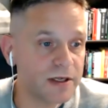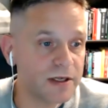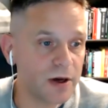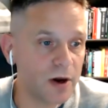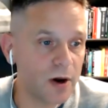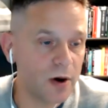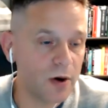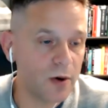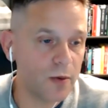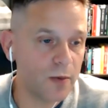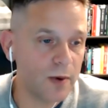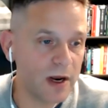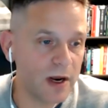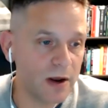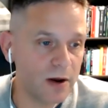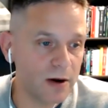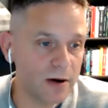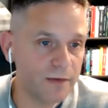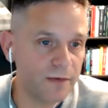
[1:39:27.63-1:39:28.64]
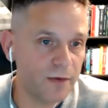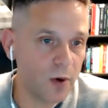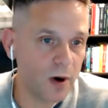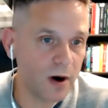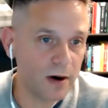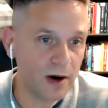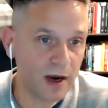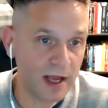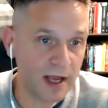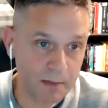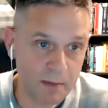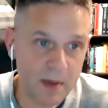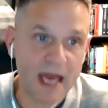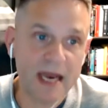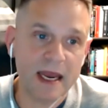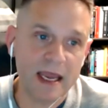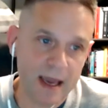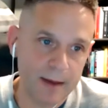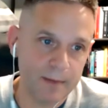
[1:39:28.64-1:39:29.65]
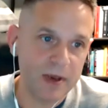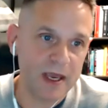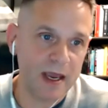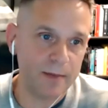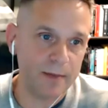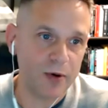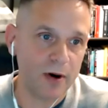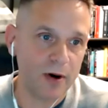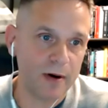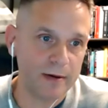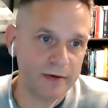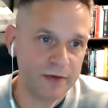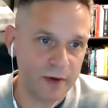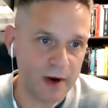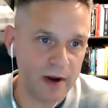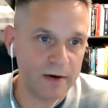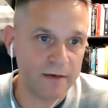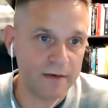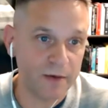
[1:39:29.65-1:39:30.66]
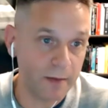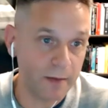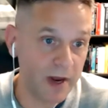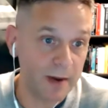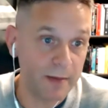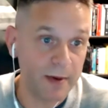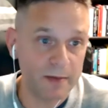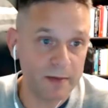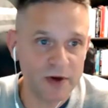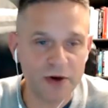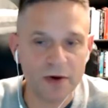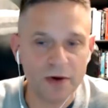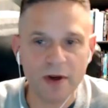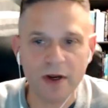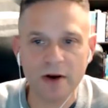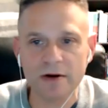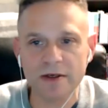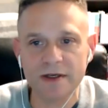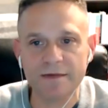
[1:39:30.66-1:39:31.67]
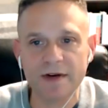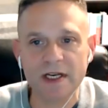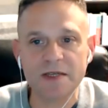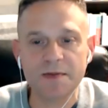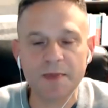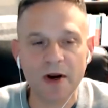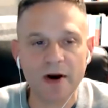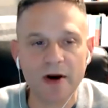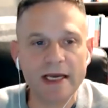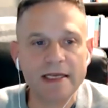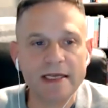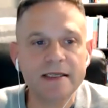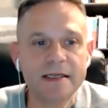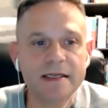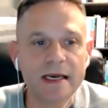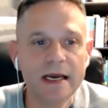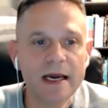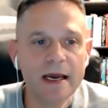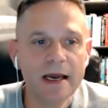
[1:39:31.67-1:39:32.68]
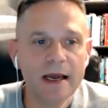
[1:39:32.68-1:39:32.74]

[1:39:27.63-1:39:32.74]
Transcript: So we look for, like many MBA programs, we look for minimum two years of experience